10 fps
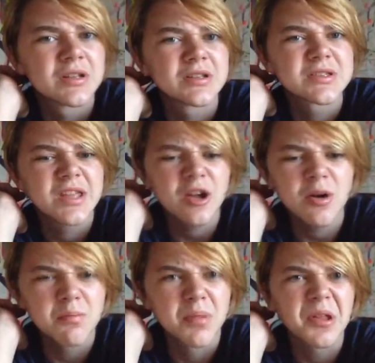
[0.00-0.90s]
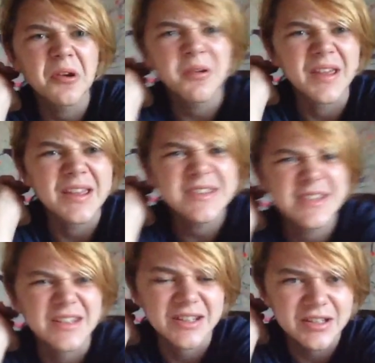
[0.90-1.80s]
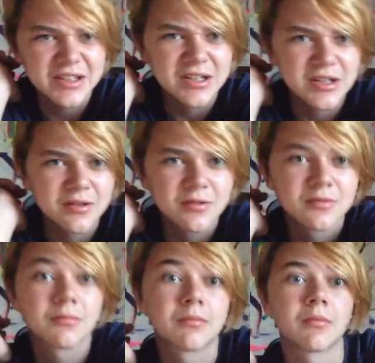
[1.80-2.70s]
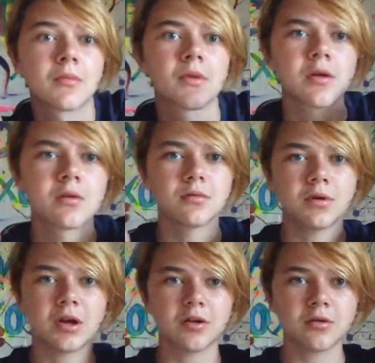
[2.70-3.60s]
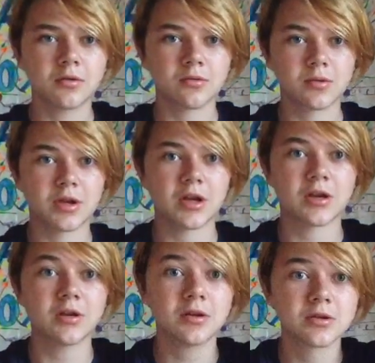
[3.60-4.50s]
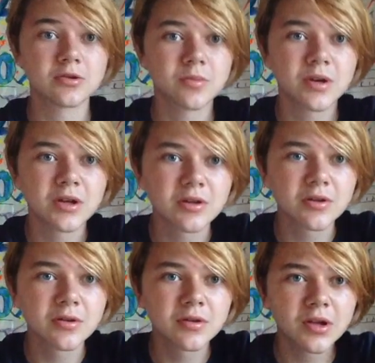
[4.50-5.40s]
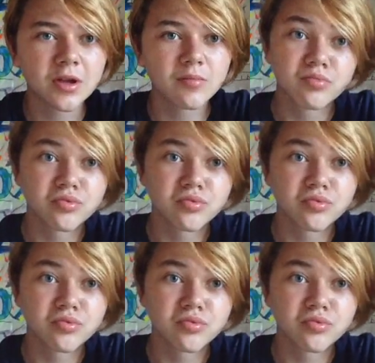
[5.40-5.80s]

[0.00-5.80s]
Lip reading: It's like all blurry, isn't it? I don't know what that is. It's like...